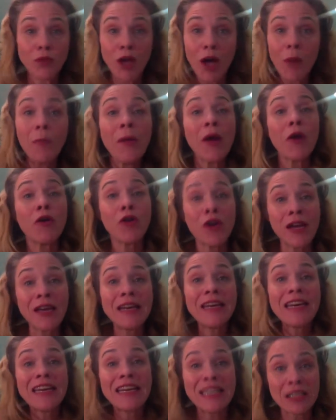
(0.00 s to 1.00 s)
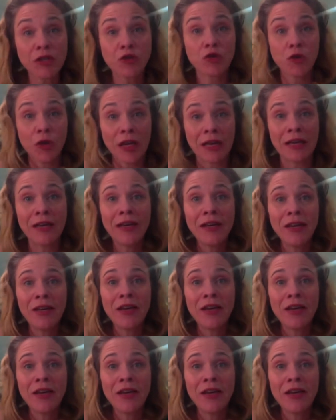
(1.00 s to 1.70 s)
American history,